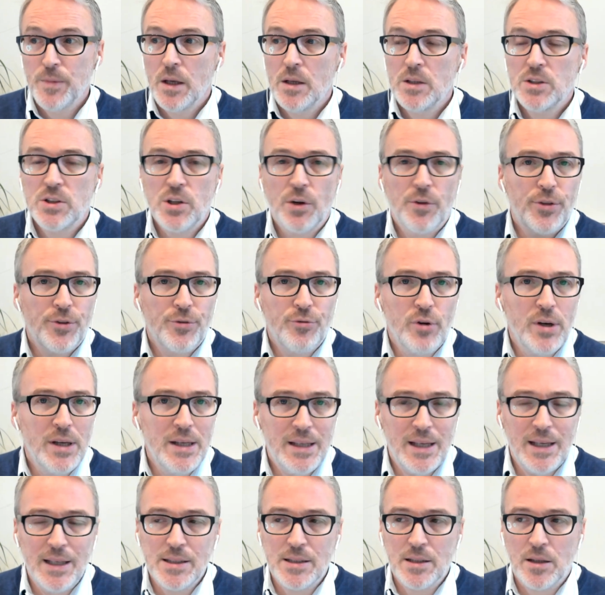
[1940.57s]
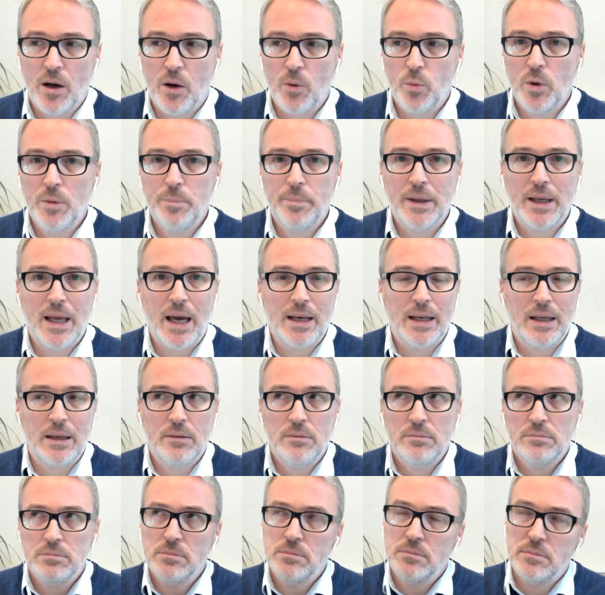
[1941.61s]
So 3 years ago, we'd be getting,
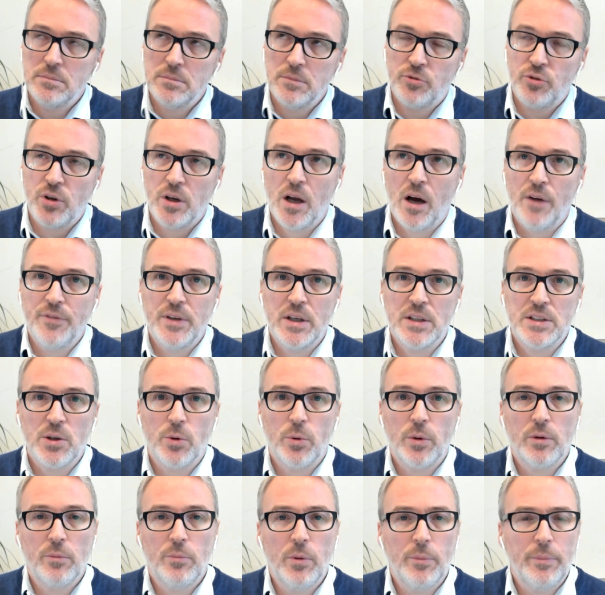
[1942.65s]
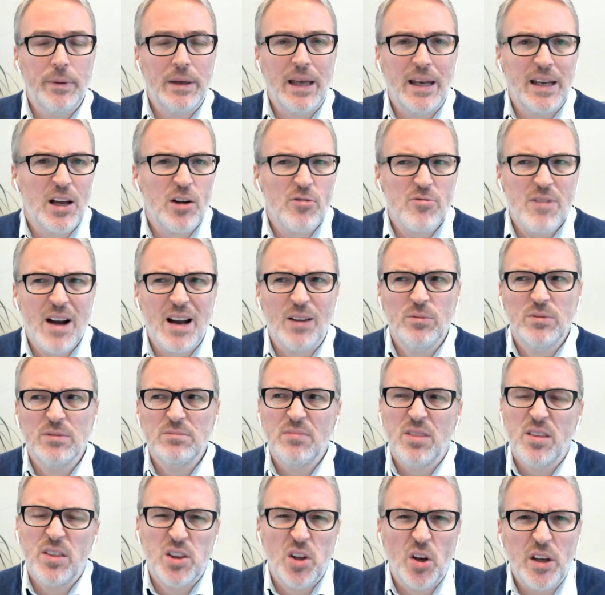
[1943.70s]
3.5 years ago, we'd be getting around
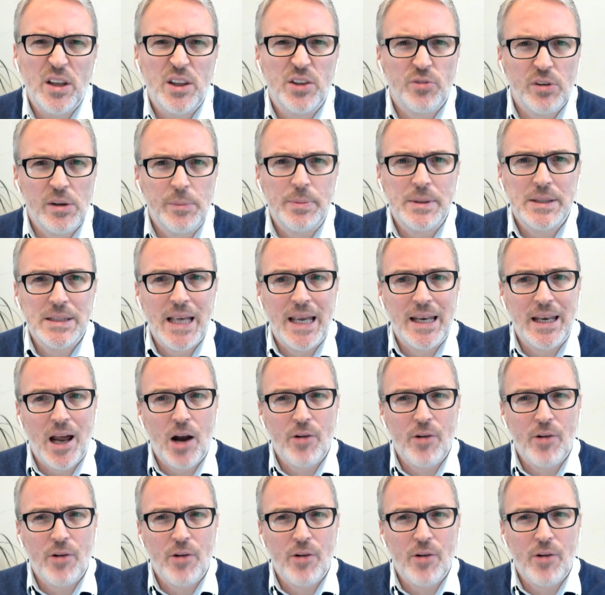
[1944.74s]
33%.